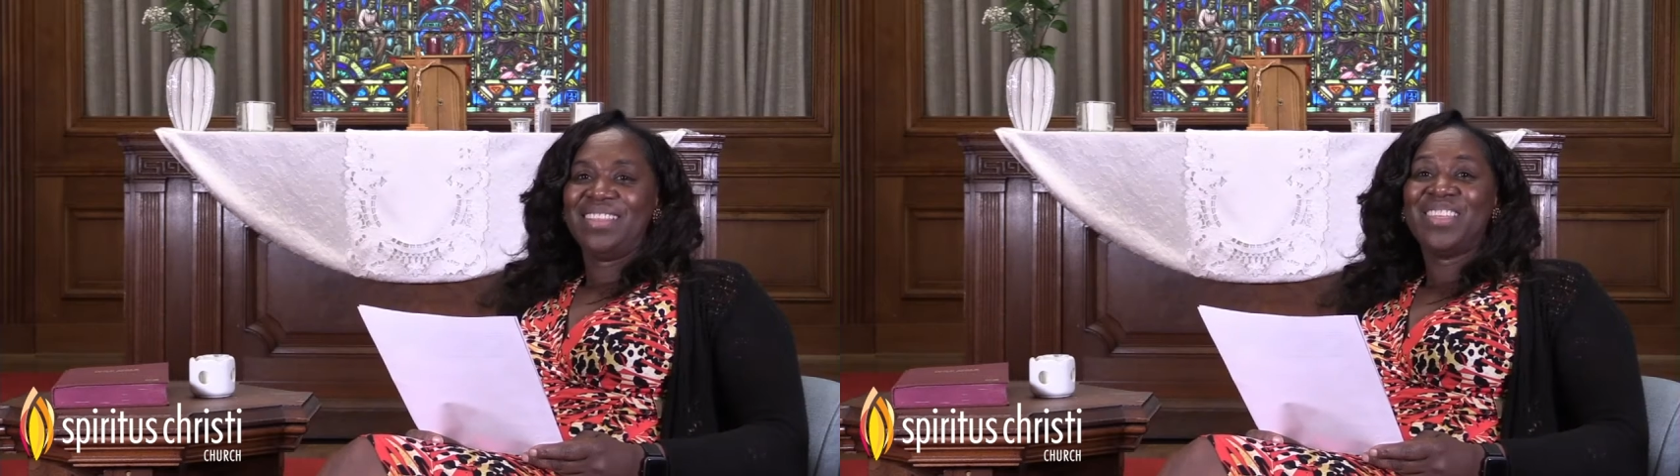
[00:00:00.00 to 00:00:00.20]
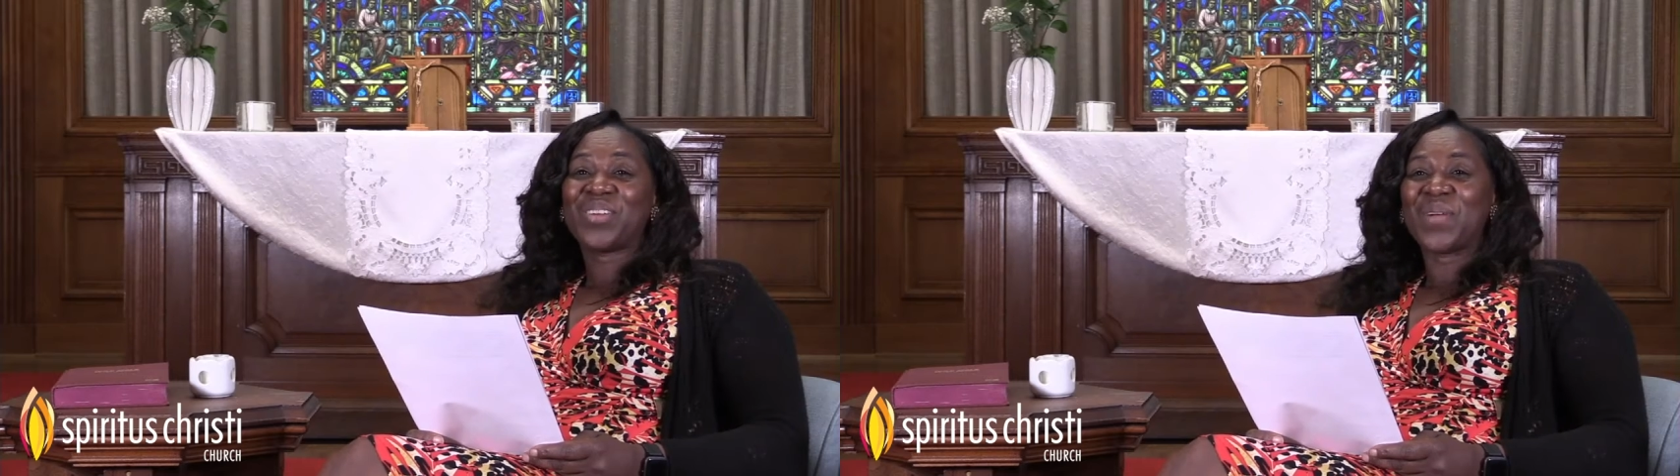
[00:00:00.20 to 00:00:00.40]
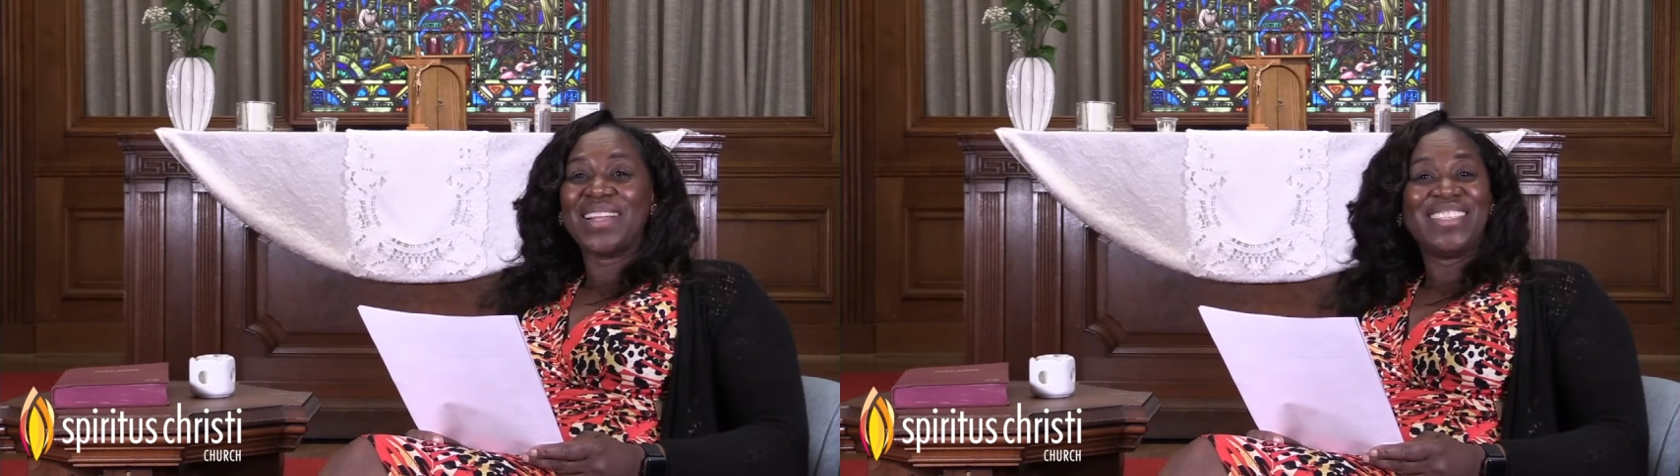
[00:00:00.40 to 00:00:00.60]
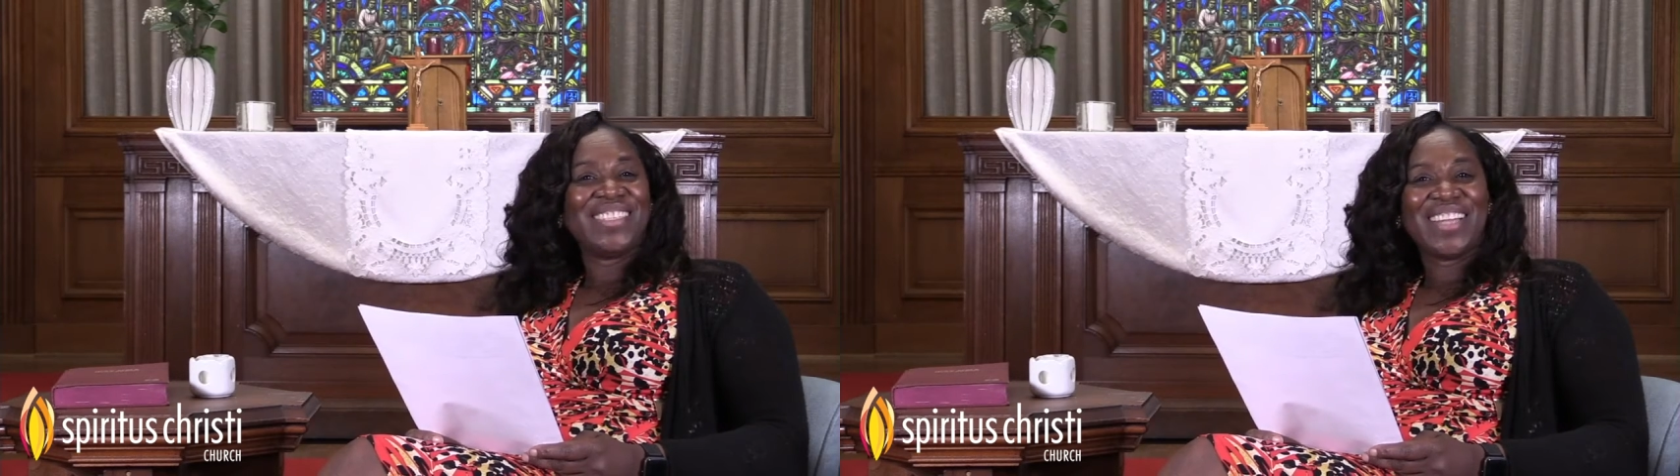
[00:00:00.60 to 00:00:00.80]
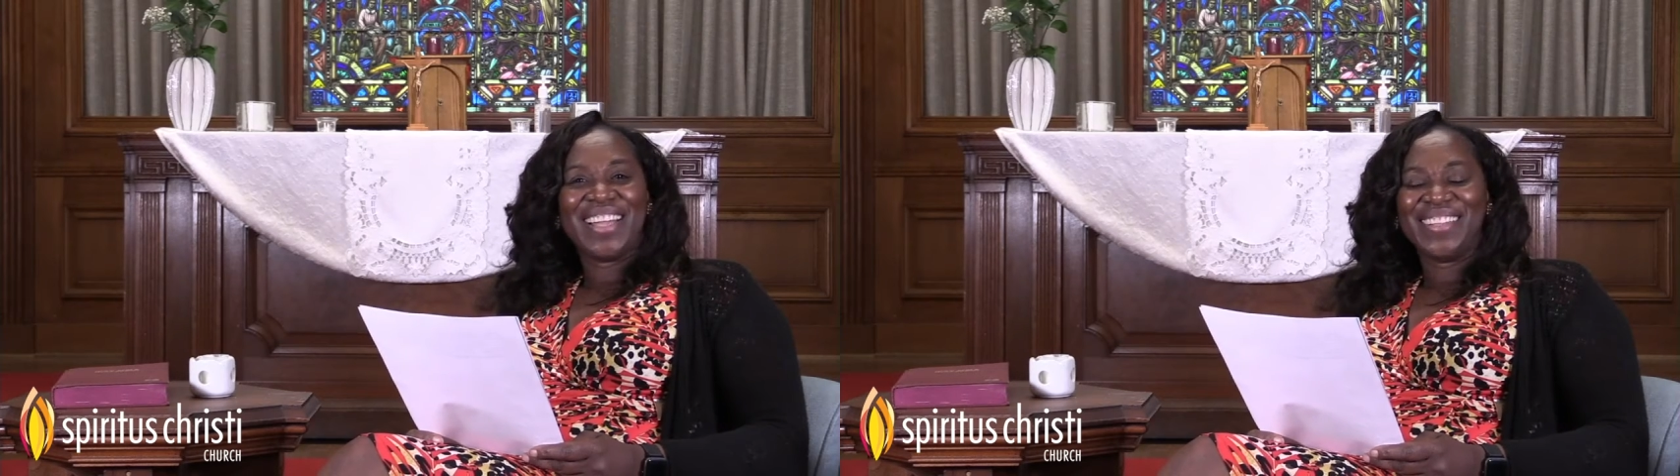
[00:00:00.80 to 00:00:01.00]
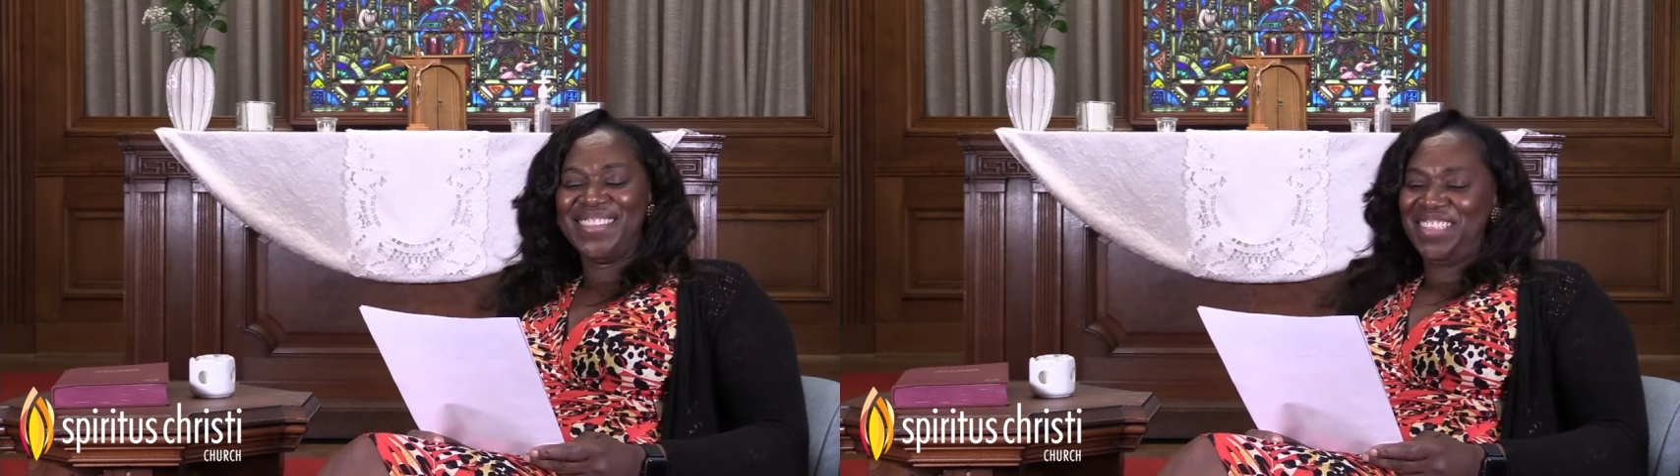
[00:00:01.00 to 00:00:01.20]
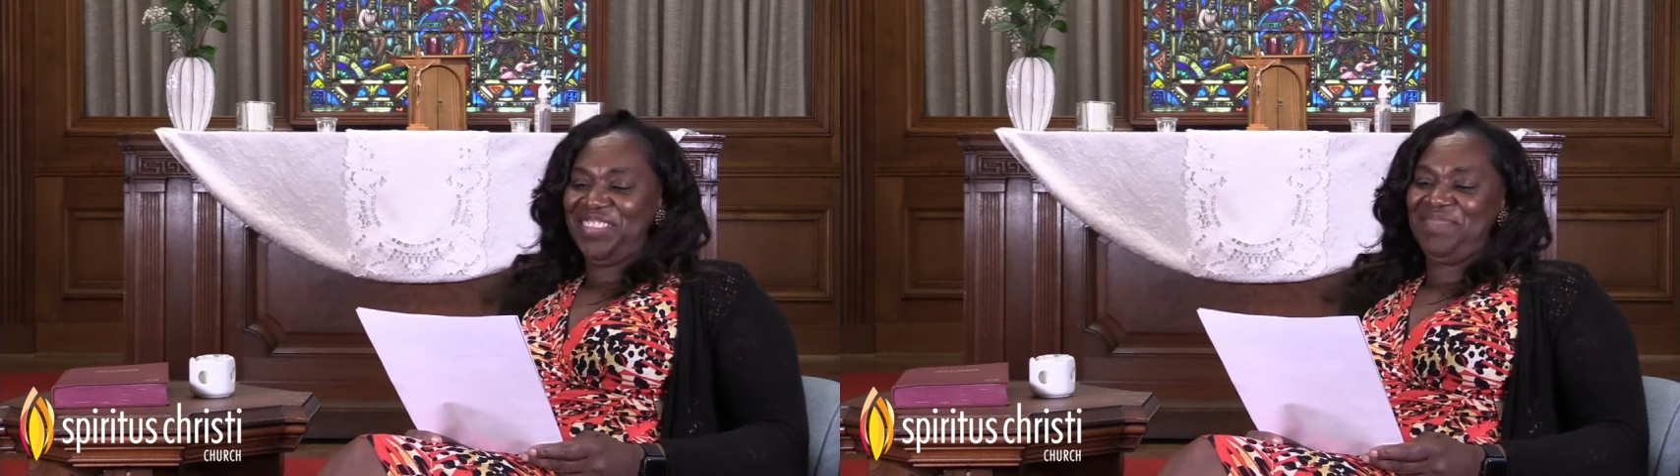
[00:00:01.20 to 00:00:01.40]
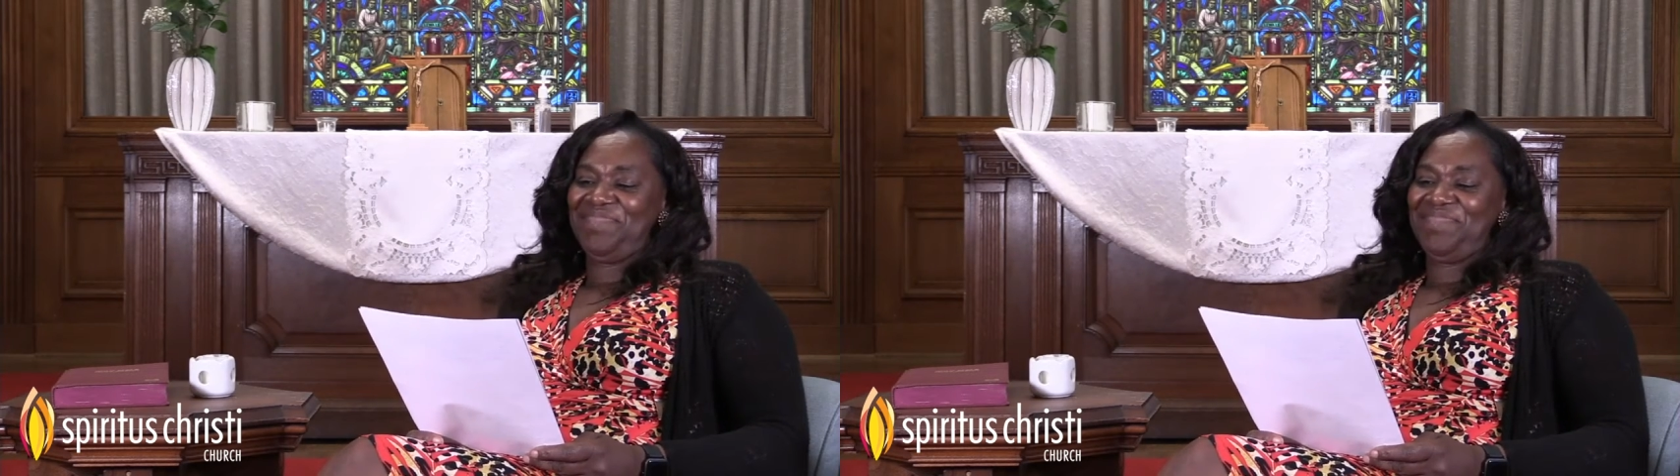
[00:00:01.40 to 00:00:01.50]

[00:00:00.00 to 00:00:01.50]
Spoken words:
the Christ child.